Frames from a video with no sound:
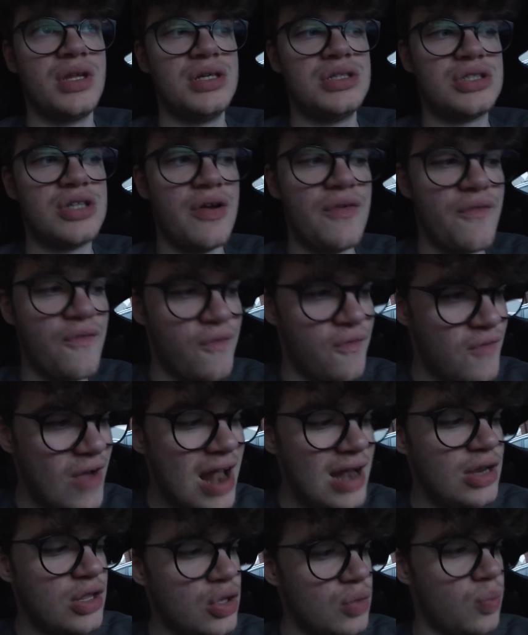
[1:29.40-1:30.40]
So
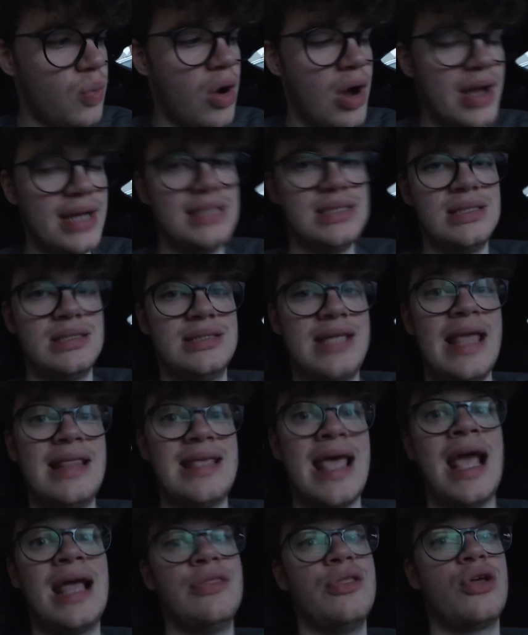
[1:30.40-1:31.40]
value wise,
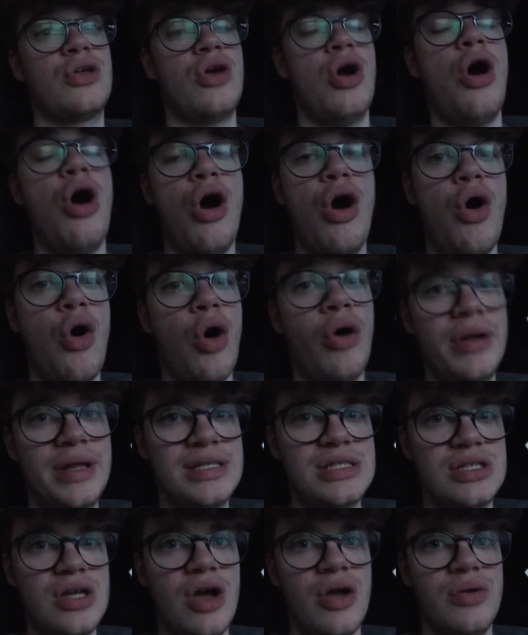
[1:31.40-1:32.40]
taking the car on
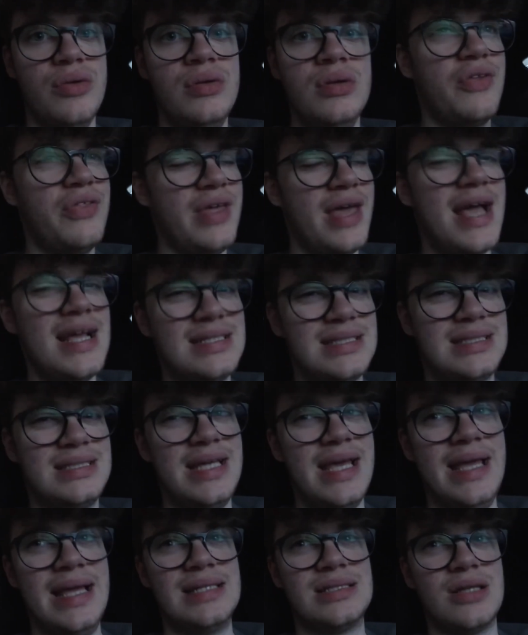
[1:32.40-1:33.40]
its own, the
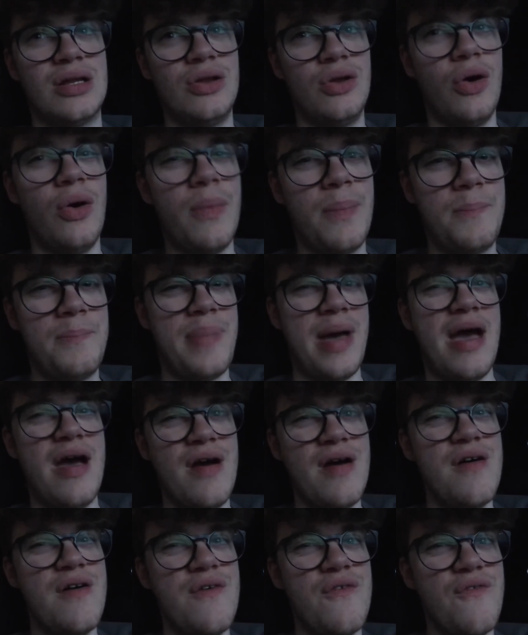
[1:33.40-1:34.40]
ST is a lot
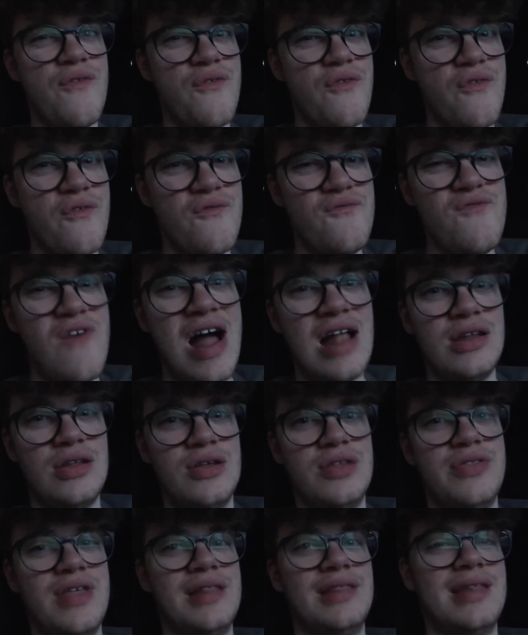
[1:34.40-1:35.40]
better
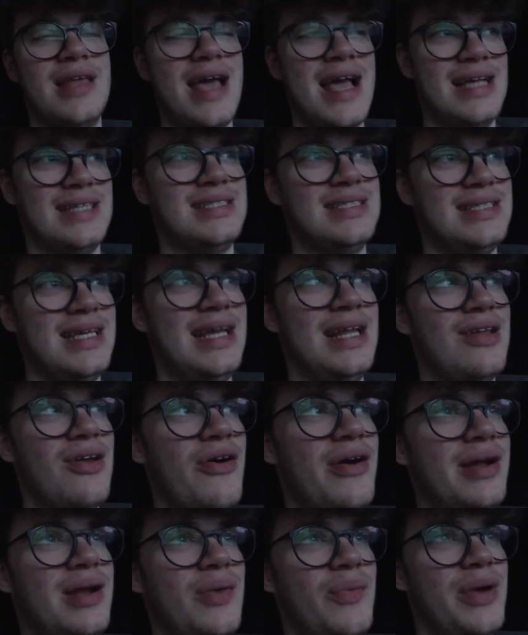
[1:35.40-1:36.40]
value than the ST
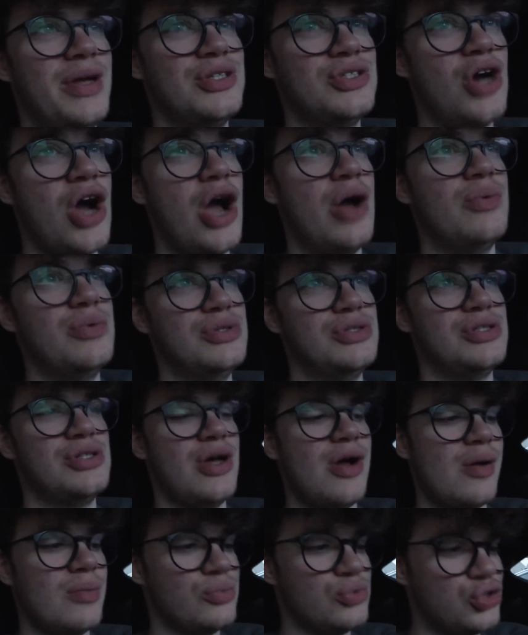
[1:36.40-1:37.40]
line, which I was
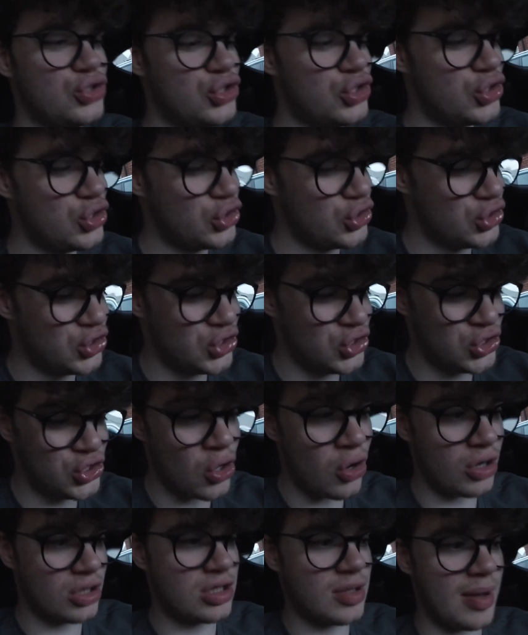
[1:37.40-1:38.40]

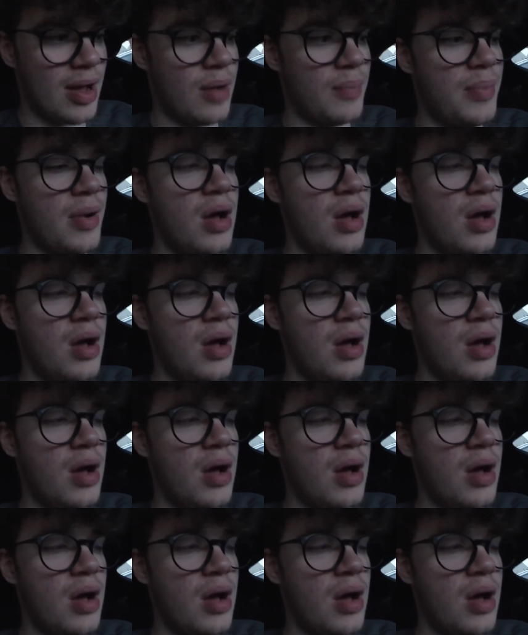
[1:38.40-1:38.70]
shocked about.